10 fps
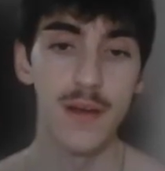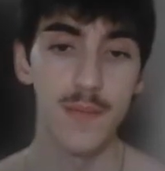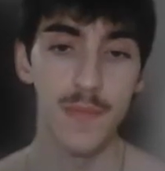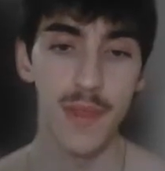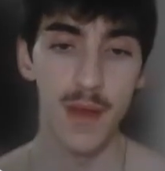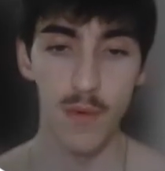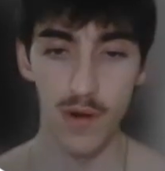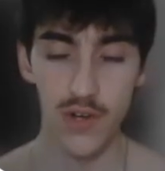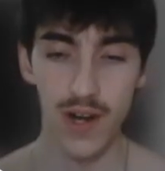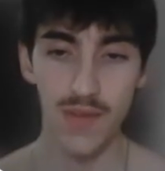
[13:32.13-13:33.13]
They were
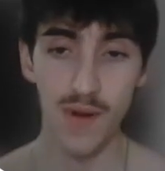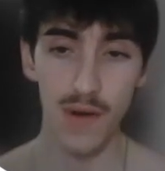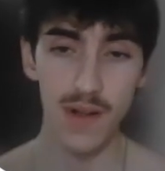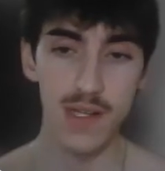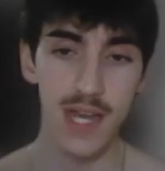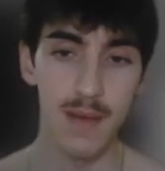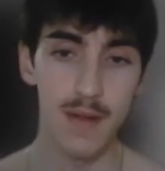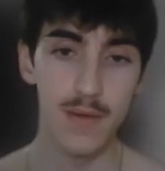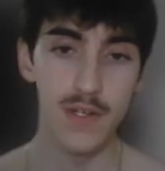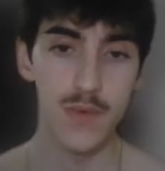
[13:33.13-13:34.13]
trying to throw in good
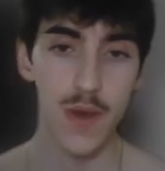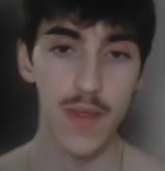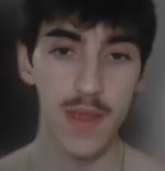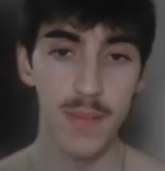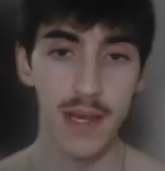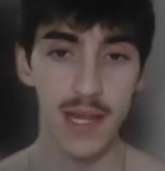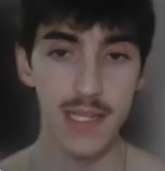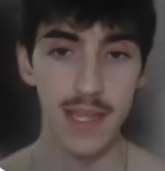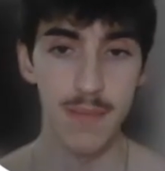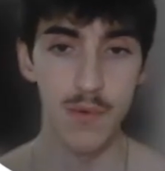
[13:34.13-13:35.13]
timing, which is why they let me get
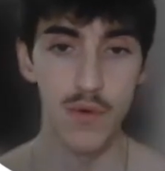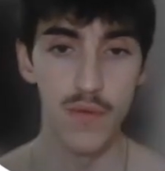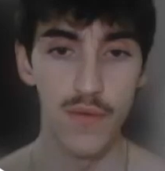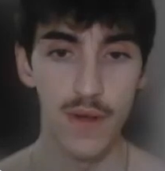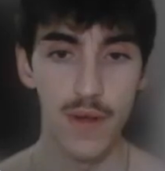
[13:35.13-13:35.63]
to that move.